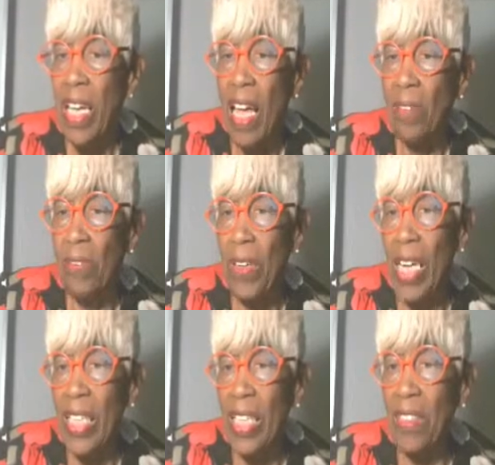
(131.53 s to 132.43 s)
And
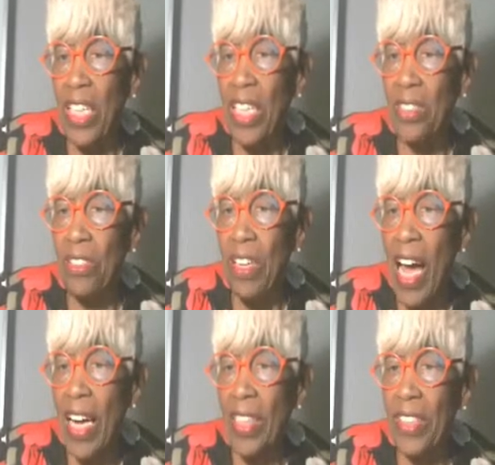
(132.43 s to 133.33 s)
finally, the
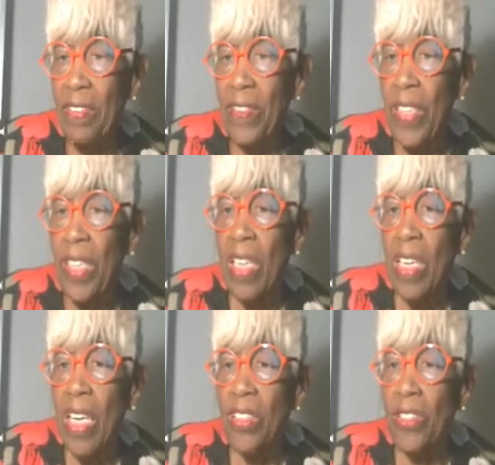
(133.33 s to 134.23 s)
interactive
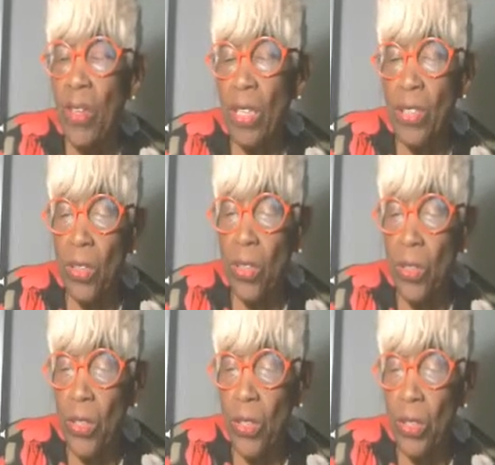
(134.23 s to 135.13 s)
instructional
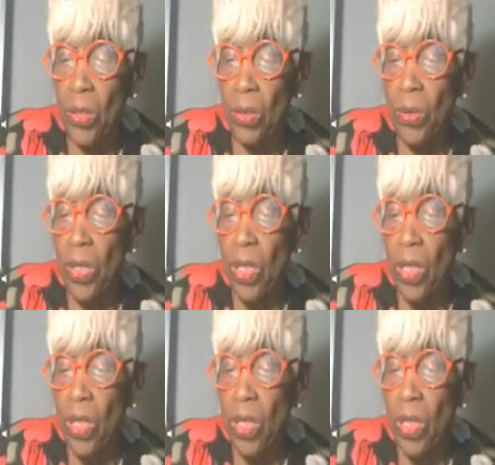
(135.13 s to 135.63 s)
tools